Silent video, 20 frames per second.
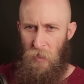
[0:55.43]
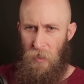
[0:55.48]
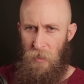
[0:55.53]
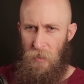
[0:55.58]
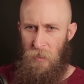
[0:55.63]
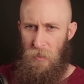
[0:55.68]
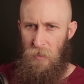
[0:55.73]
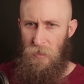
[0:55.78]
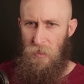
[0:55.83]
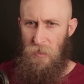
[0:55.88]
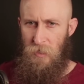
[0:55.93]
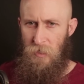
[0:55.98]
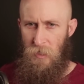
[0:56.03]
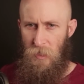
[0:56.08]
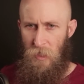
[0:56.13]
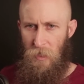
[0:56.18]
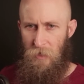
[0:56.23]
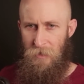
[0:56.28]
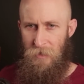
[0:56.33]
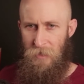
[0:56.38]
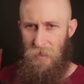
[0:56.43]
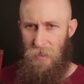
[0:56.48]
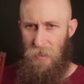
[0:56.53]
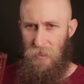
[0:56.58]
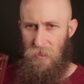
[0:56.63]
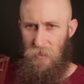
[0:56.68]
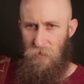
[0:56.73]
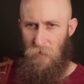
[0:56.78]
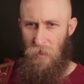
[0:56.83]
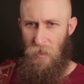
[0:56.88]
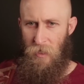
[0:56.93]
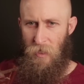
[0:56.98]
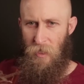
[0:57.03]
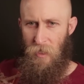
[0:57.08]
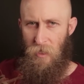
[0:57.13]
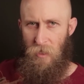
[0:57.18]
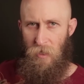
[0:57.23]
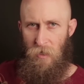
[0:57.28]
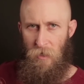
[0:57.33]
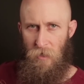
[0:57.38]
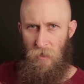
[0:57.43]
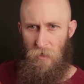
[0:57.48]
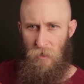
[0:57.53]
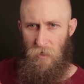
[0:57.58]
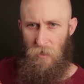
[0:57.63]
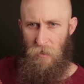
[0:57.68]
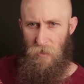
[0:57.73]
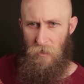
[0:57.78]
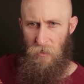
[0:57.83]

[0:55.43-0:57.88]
is this right here.